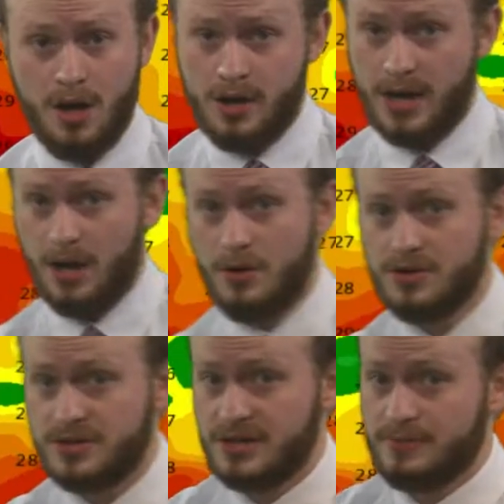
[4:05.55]
You got
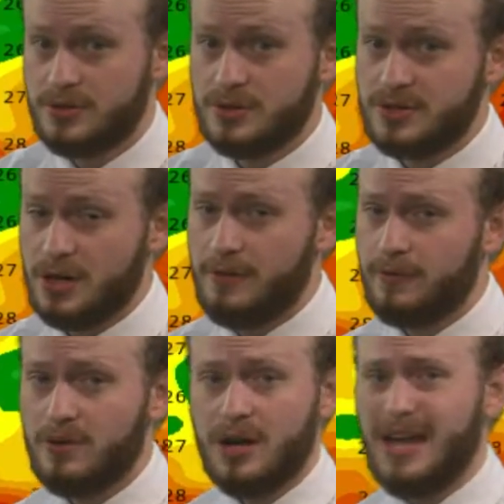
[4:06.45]
ocean temperatures
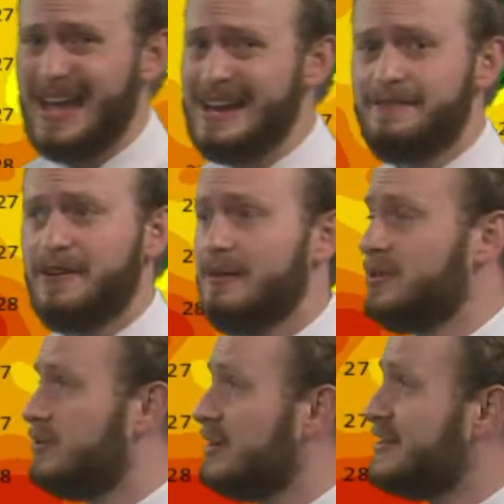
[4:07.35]
over 85
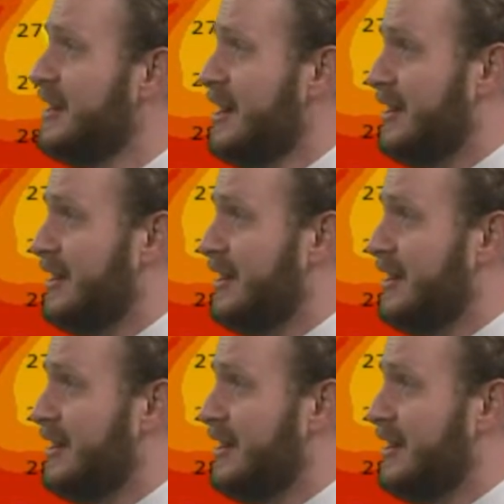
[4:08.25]
degrees.